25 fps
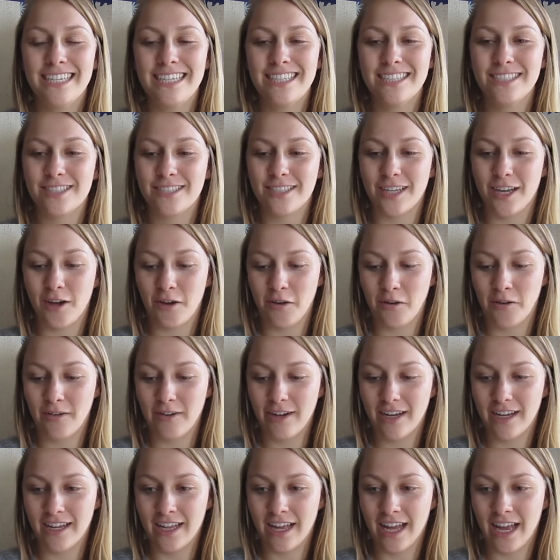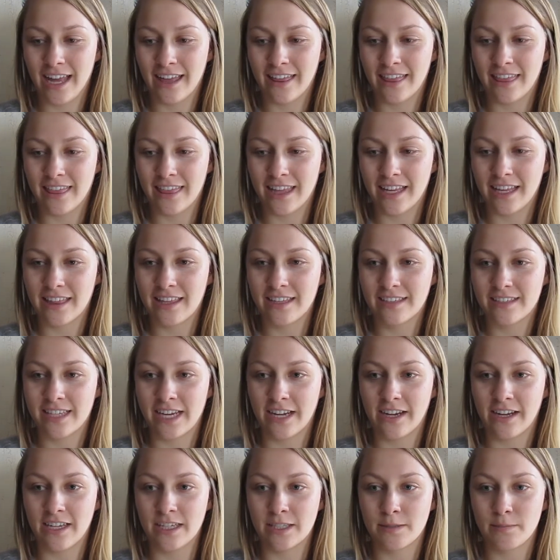So I think the
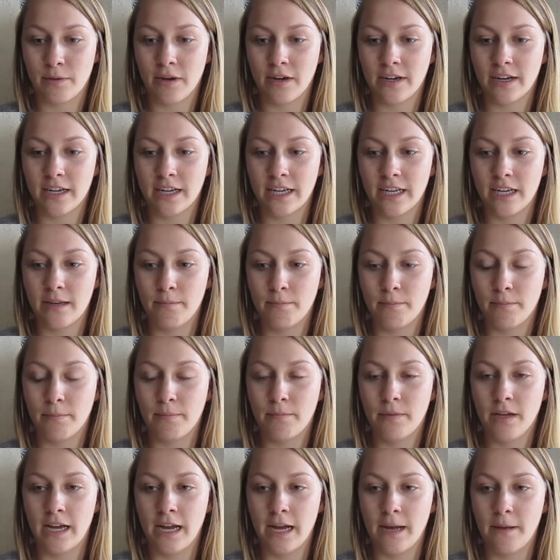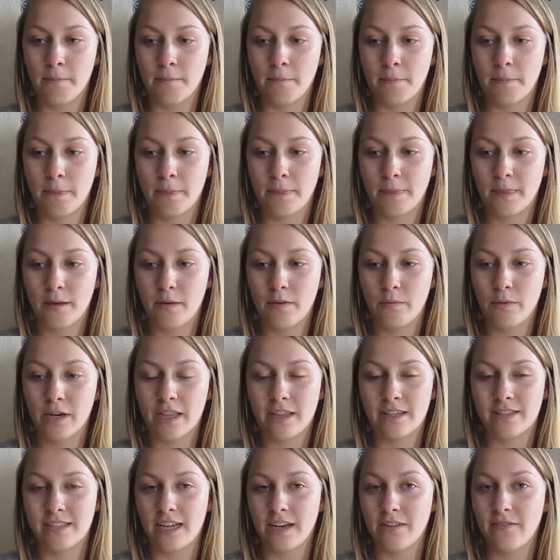scariest part, one of
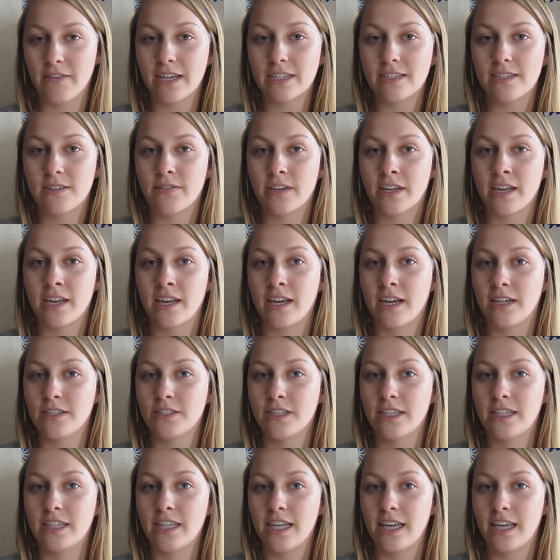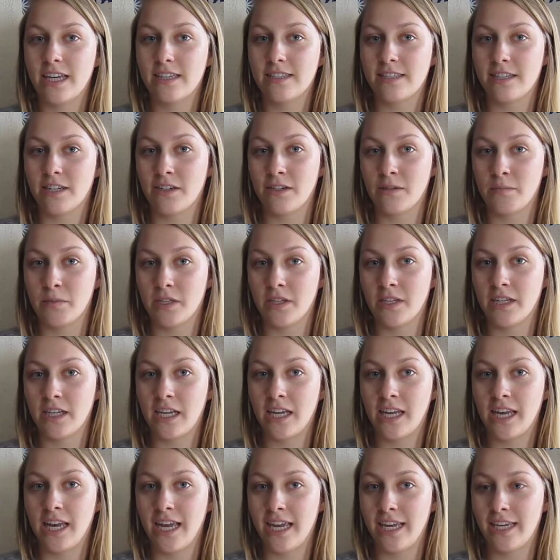the side effects of a concussion is
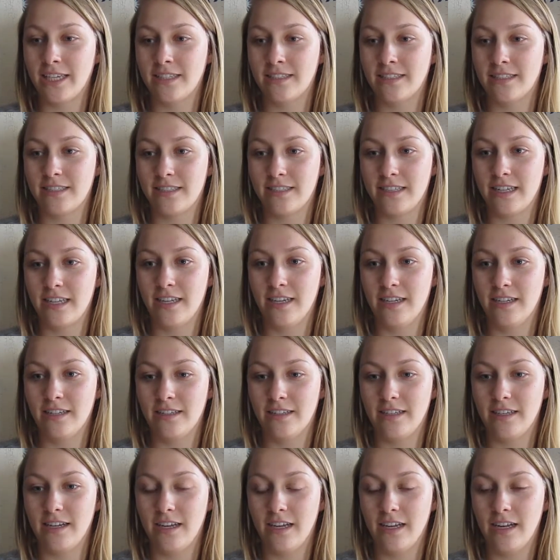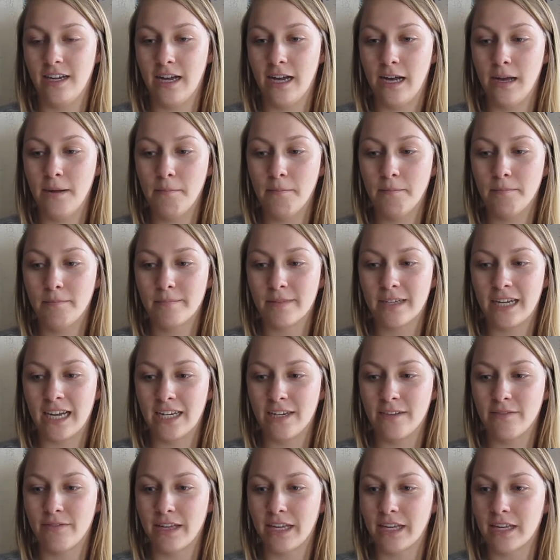irritability and
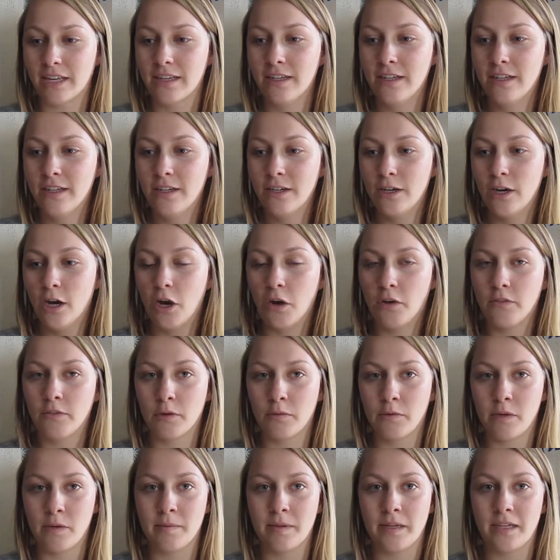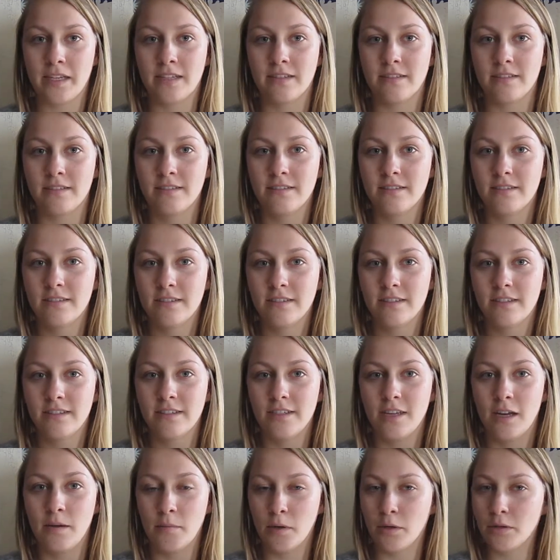kind of like overwhelming
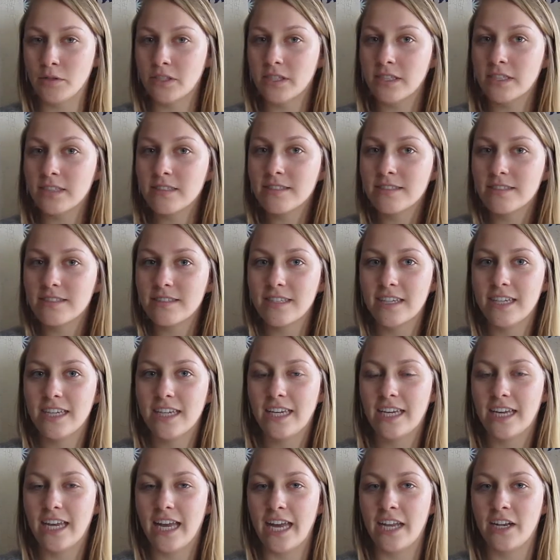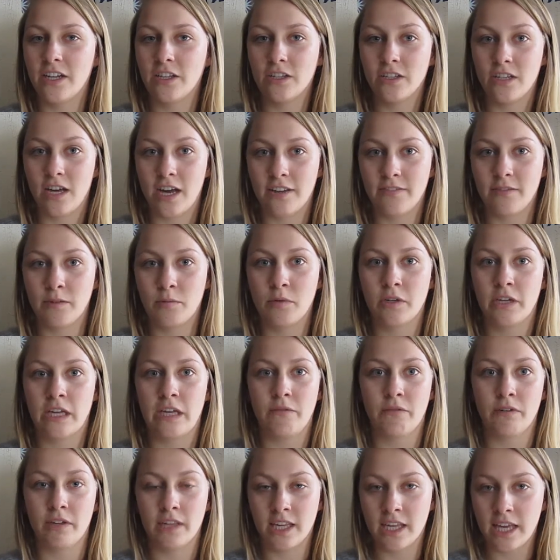emotions, and a lot of them will
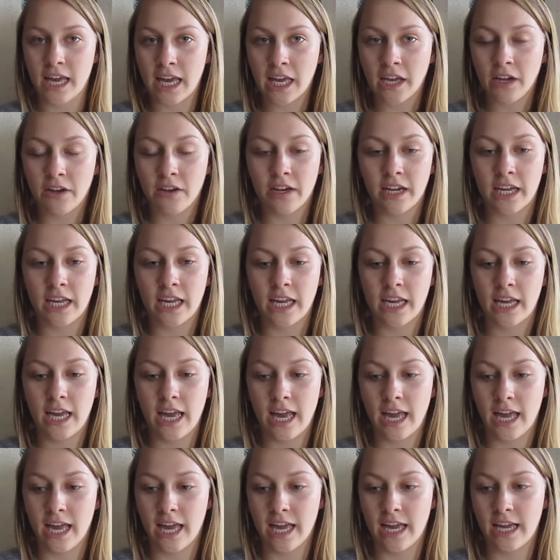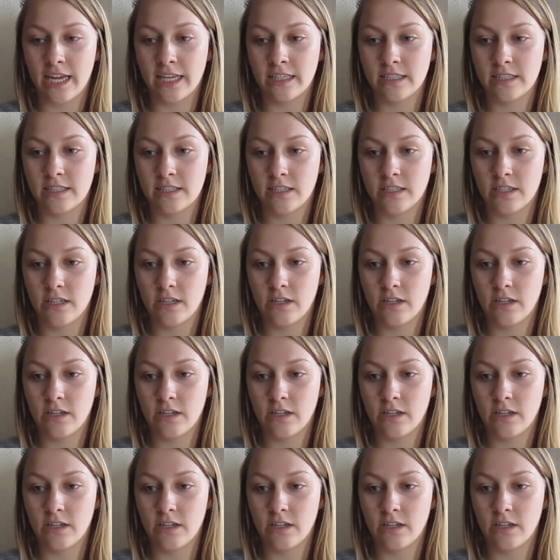get really angry, and